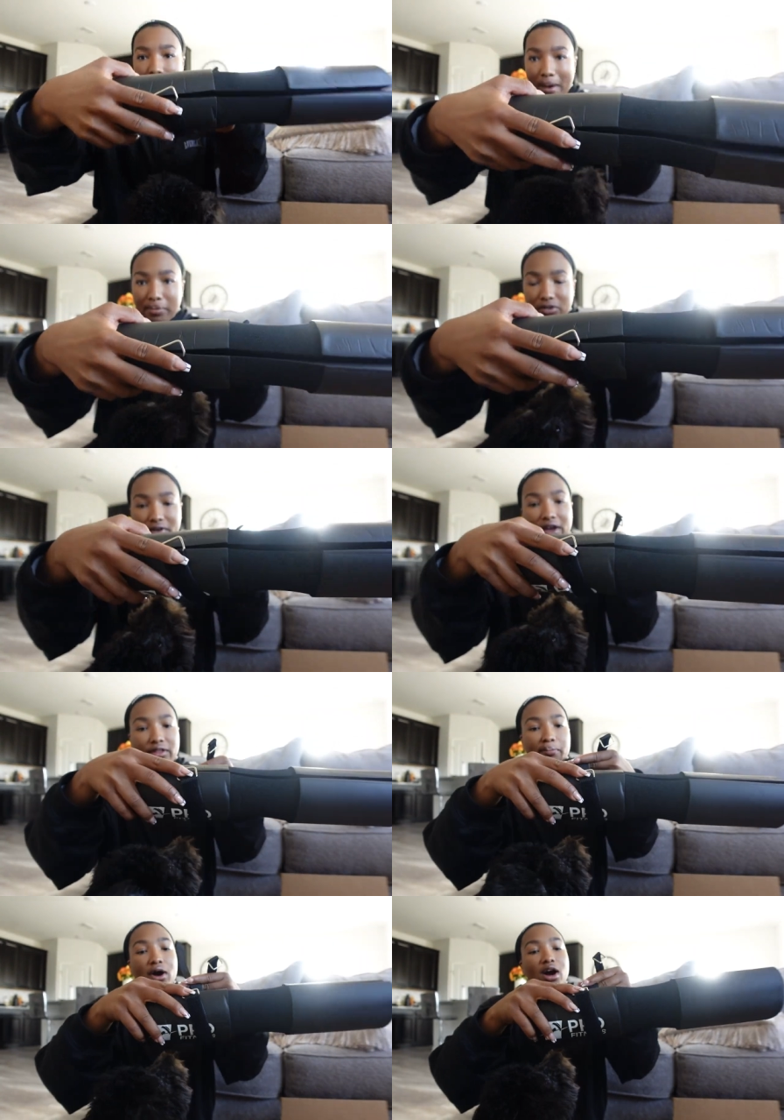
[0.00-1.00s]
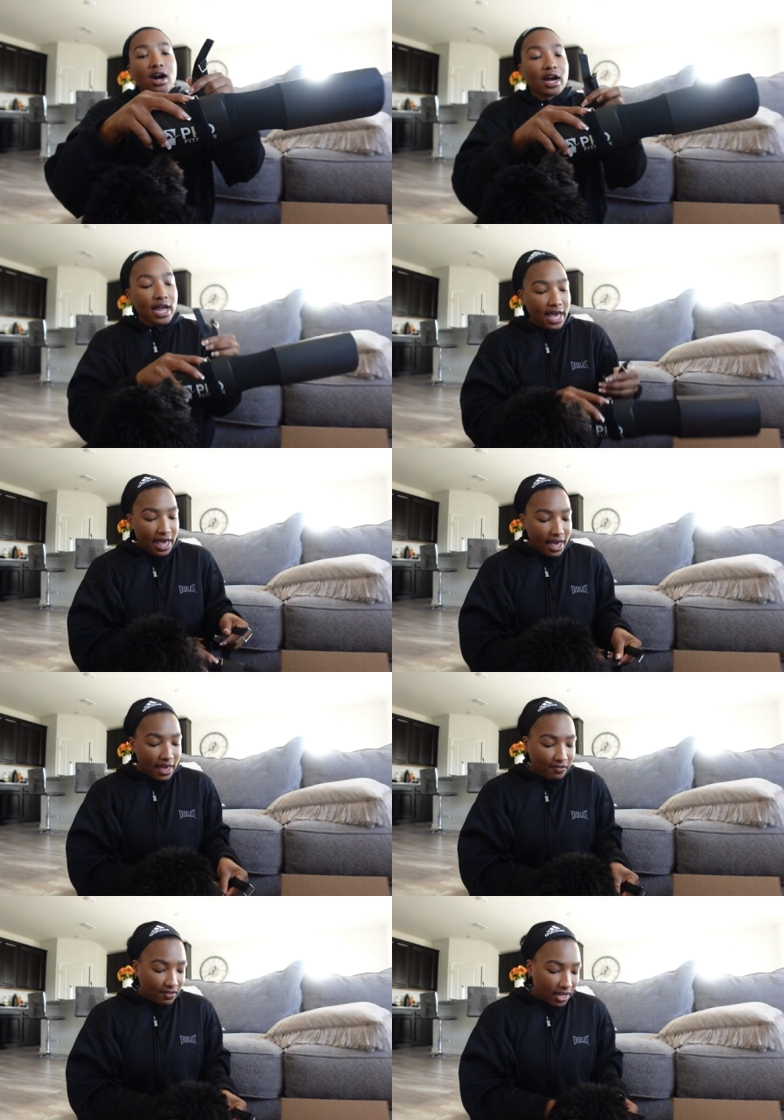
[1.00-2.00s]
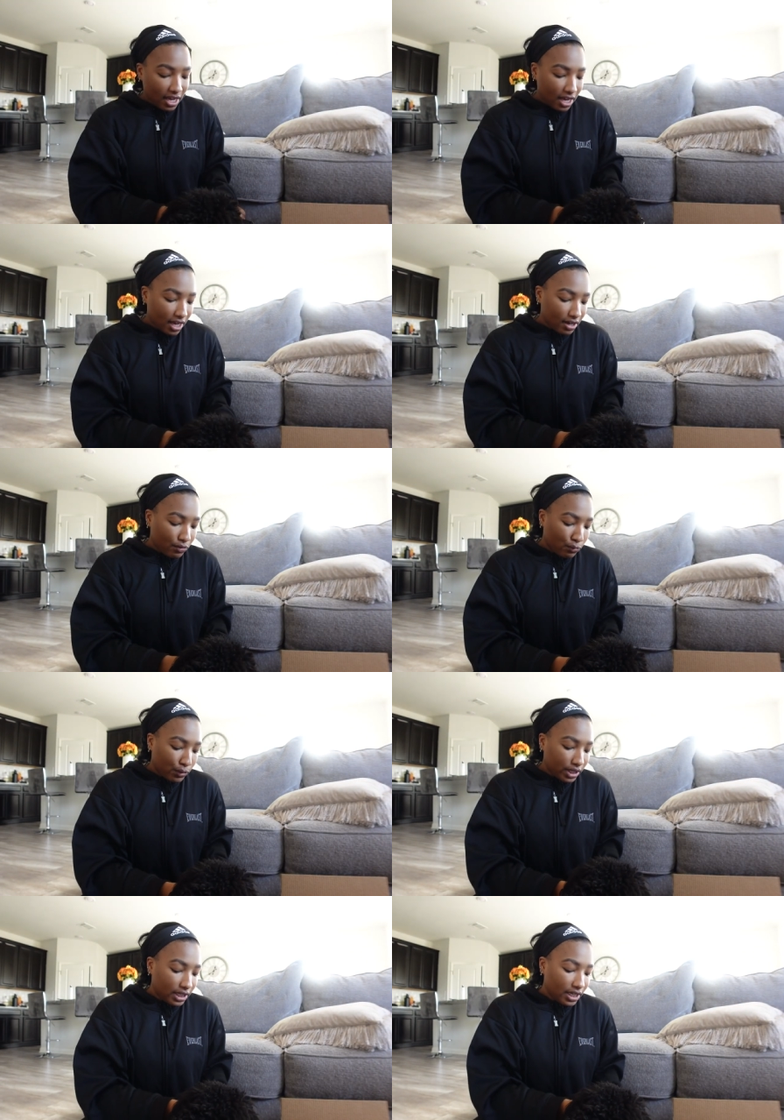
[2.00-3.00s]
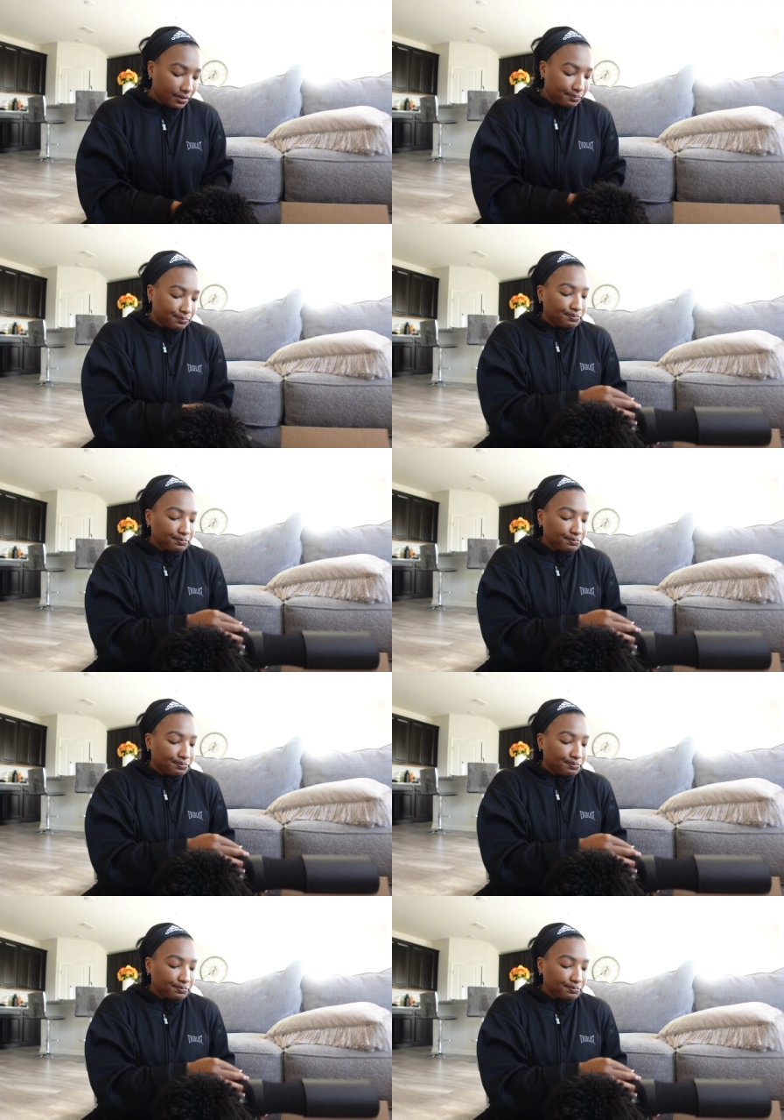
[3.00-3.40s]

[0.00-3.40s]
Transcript: wrap it around the bar and then really